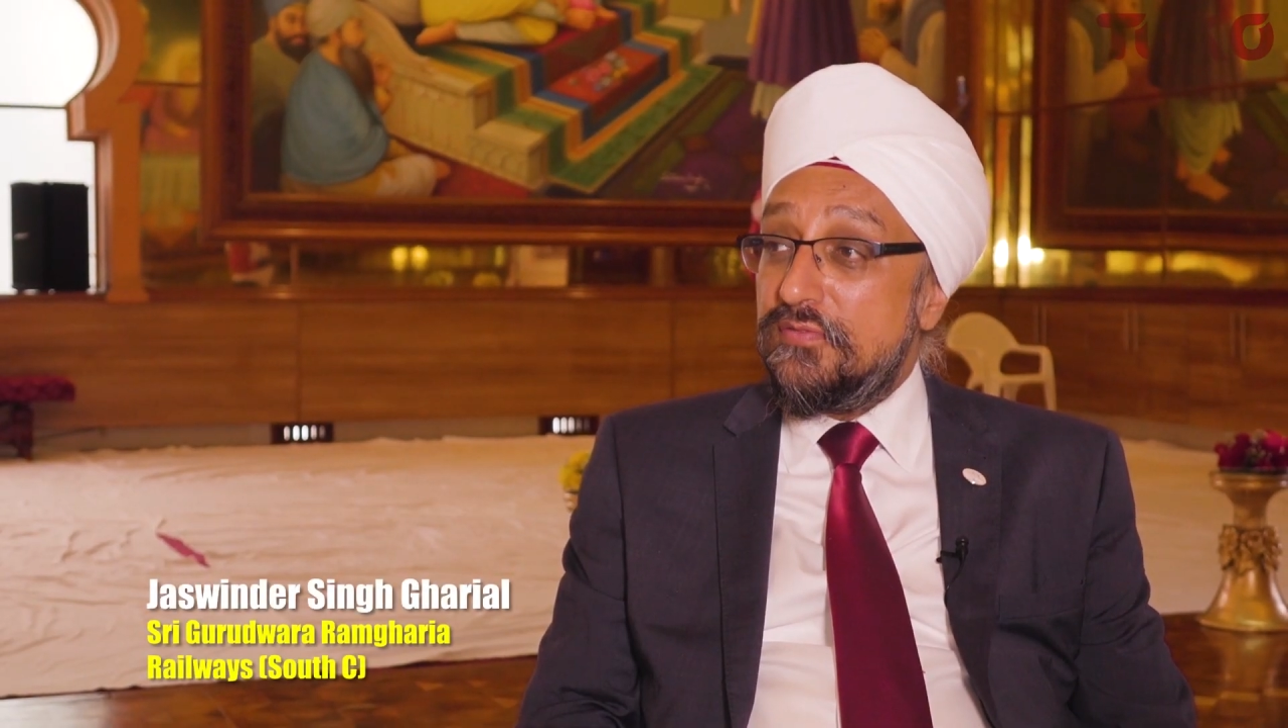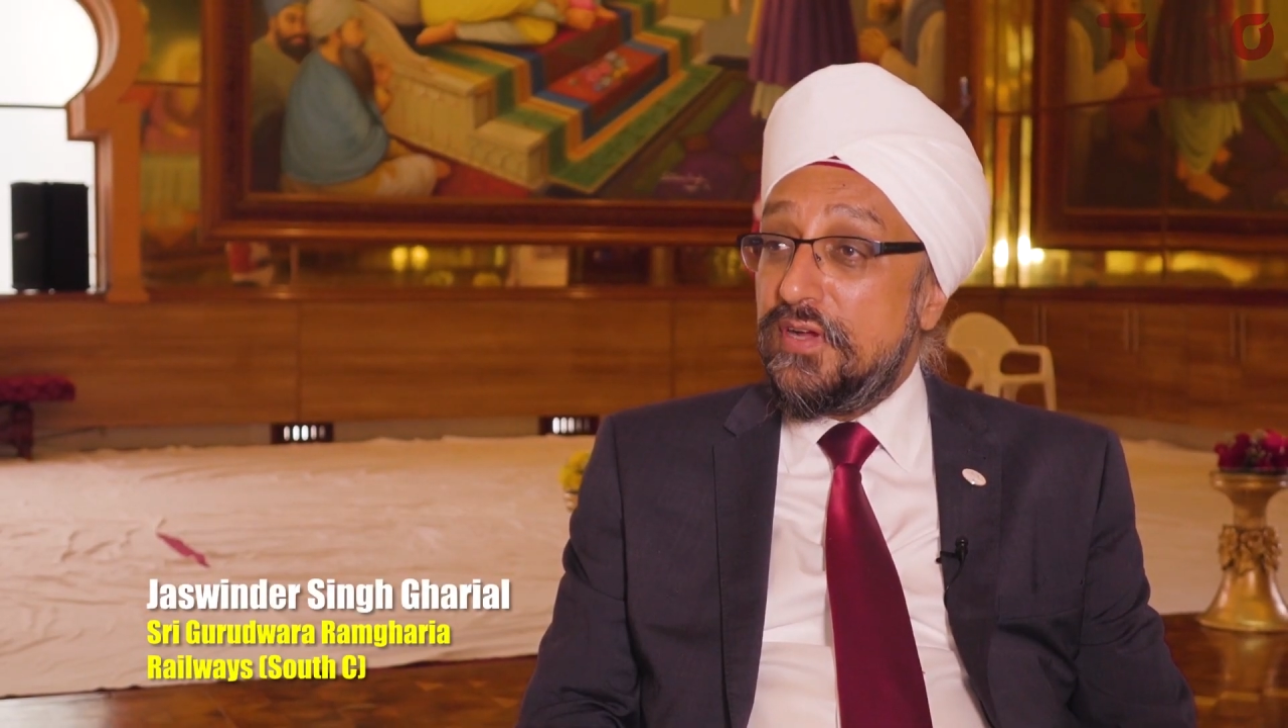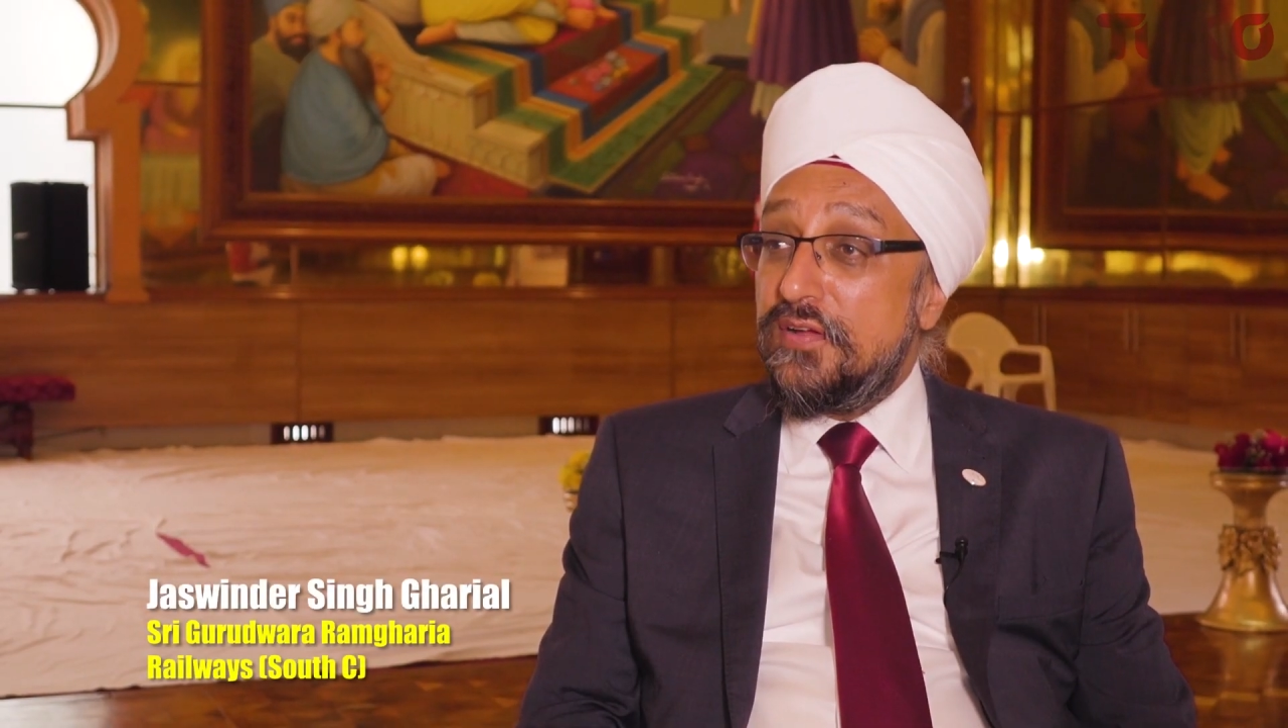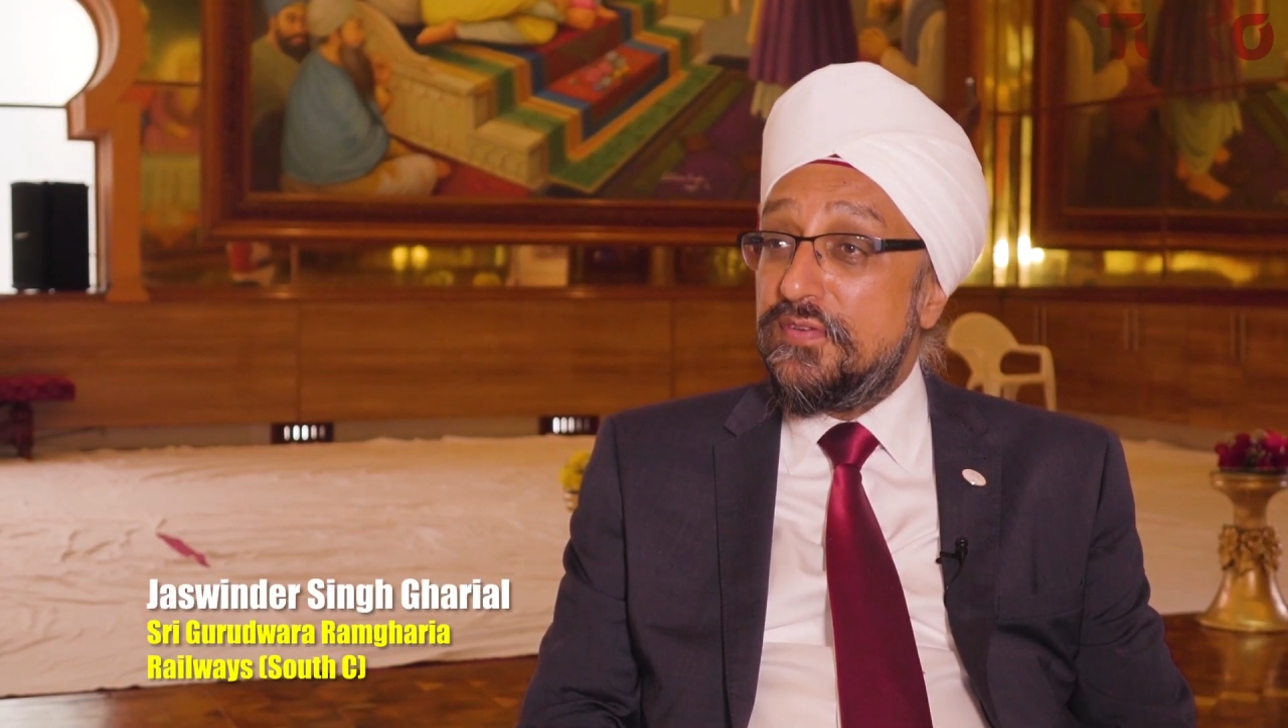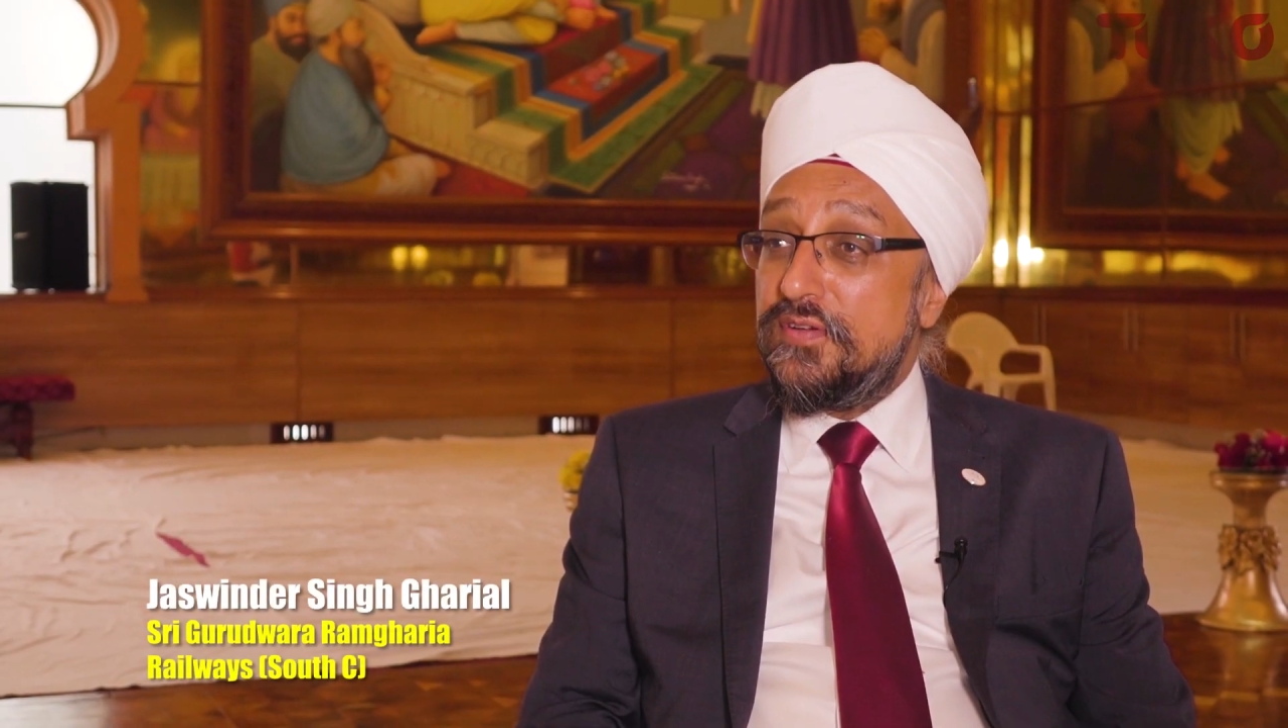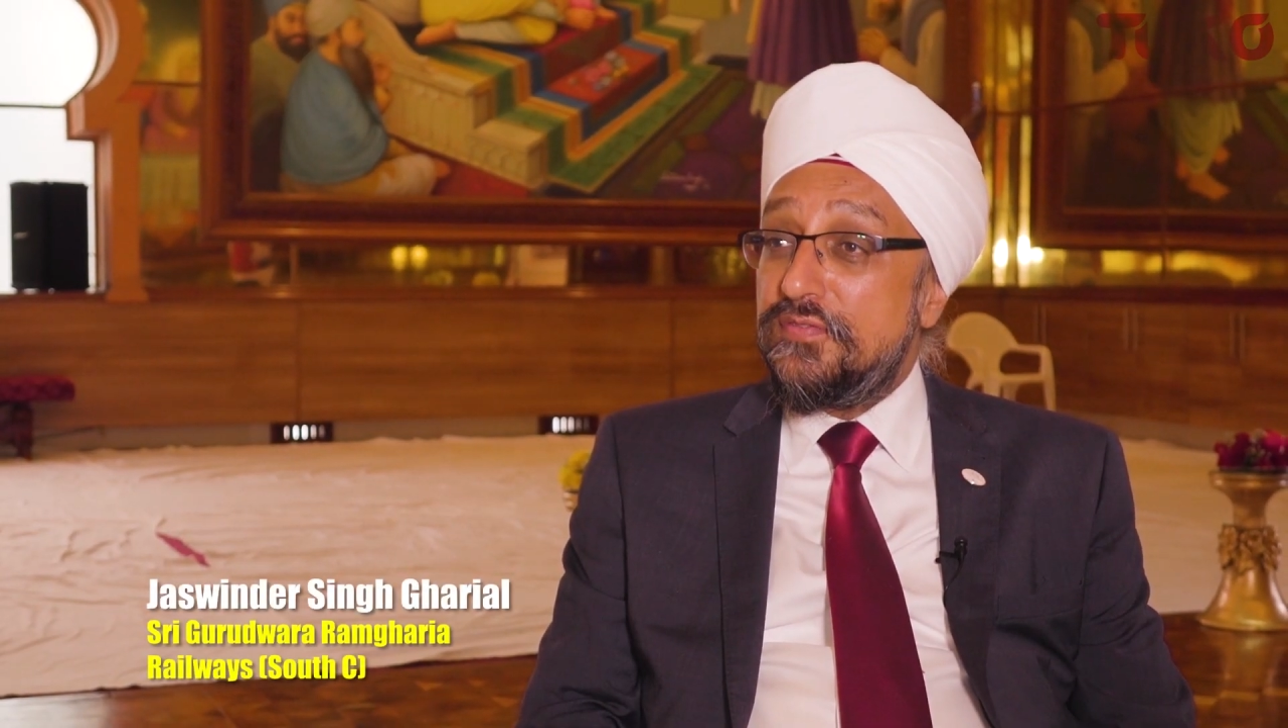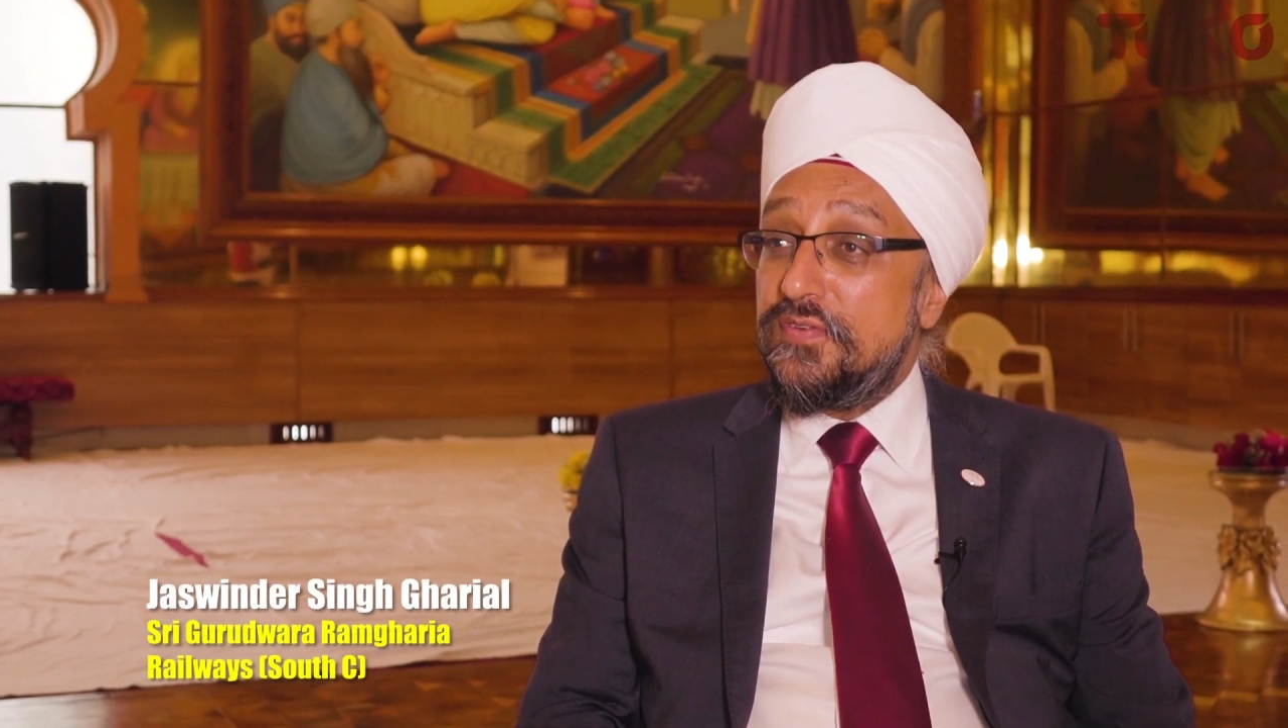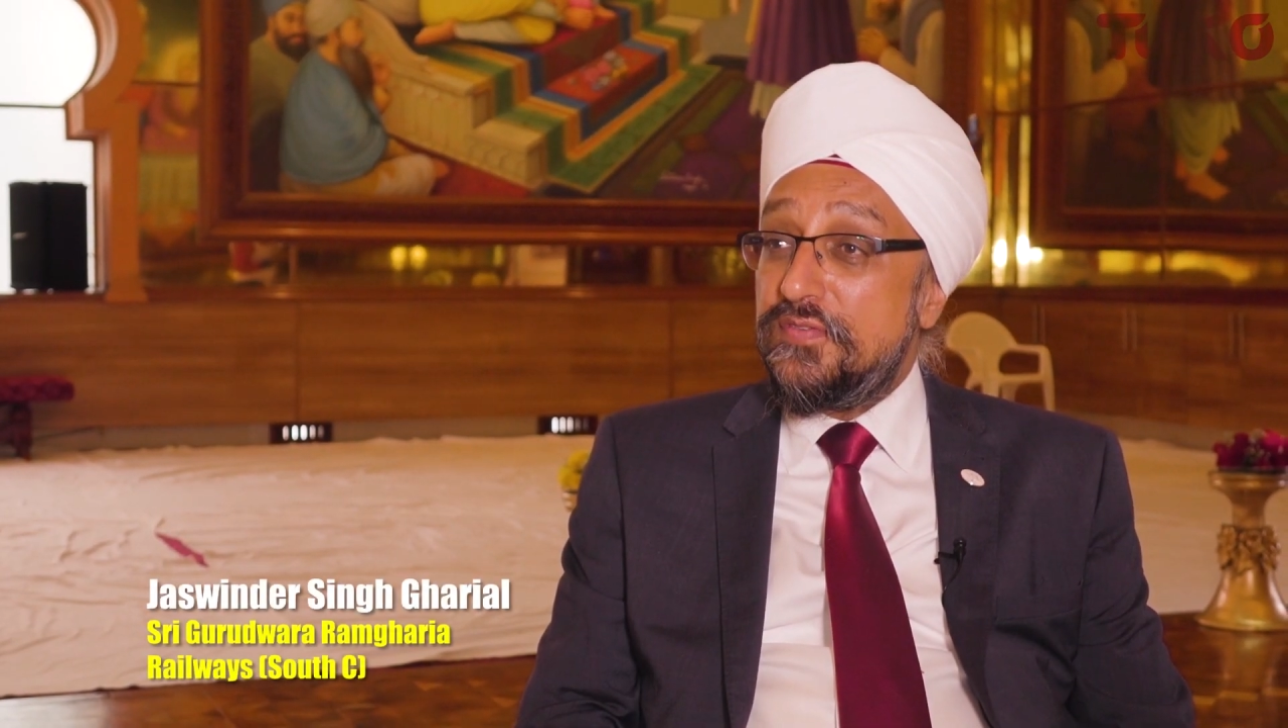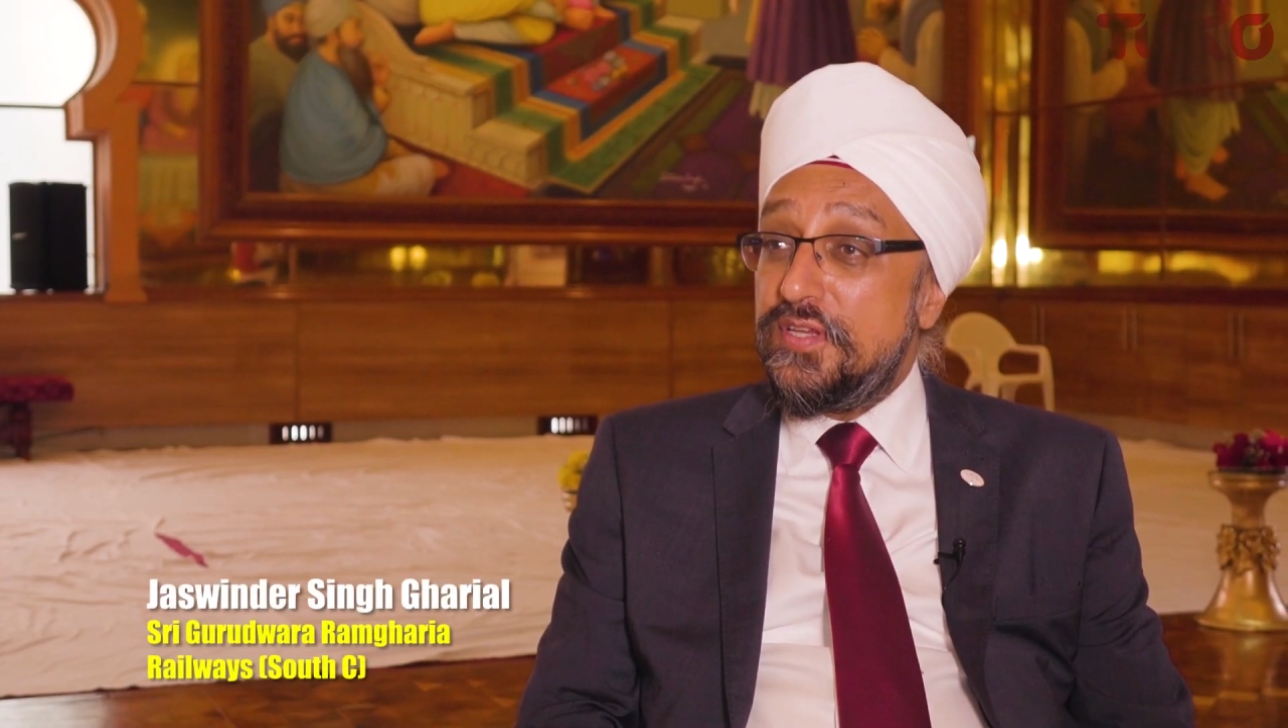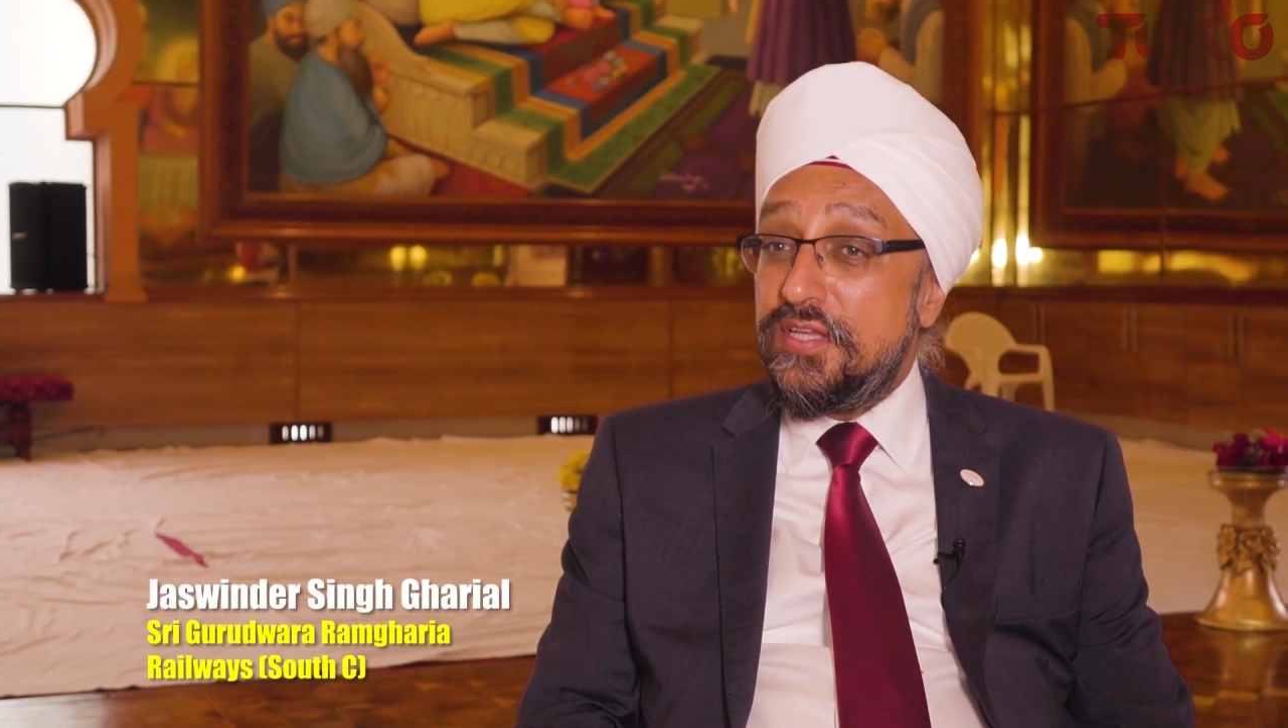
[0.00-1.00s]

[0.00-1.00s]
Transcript: 550